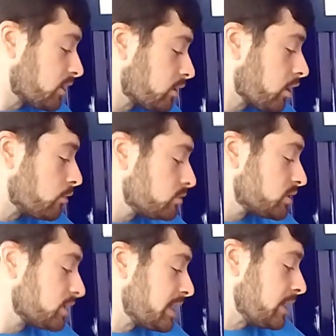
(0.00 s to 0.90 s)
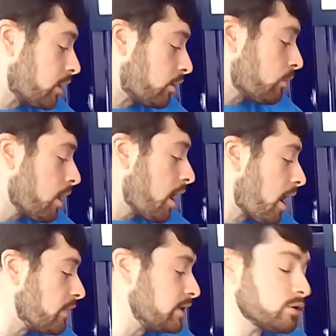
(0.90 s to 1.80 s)
a gold keyhole
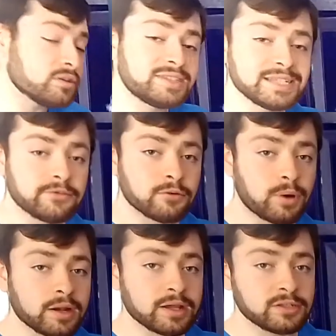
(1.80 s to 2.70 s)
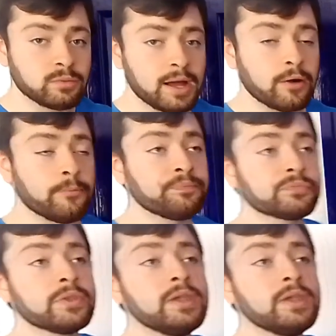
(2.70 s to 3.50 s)
and then you got a silver one as well.